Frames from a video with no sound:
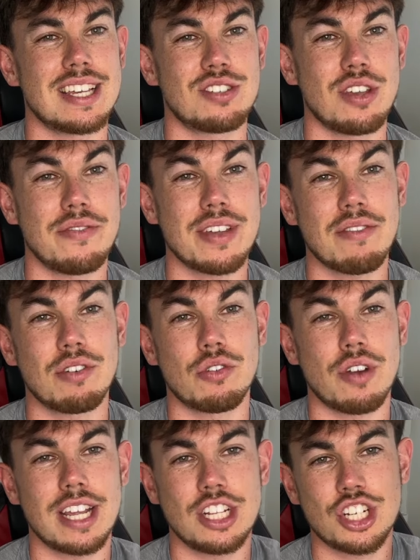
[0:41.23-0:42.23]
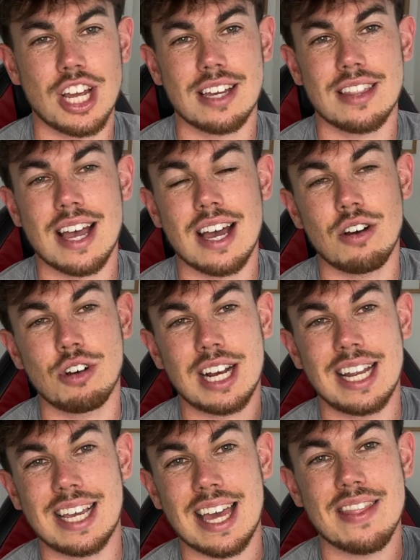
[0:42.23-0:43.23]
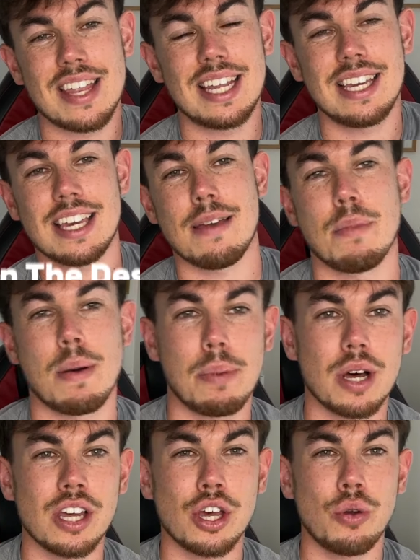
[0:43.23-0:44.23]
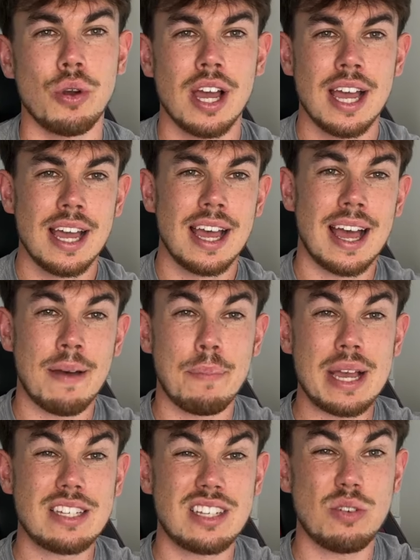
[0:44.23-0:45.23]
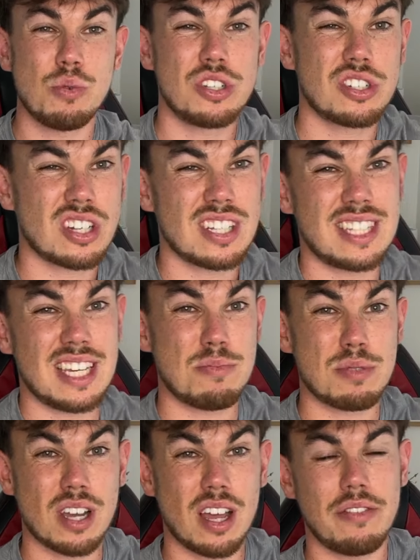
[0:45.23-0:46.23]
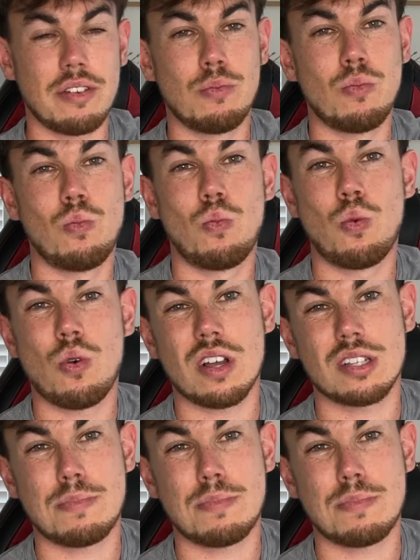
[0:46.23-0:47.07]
So if you haven't already checked that out, click the link in my bio. And basically, we're just gonna deep dive in what's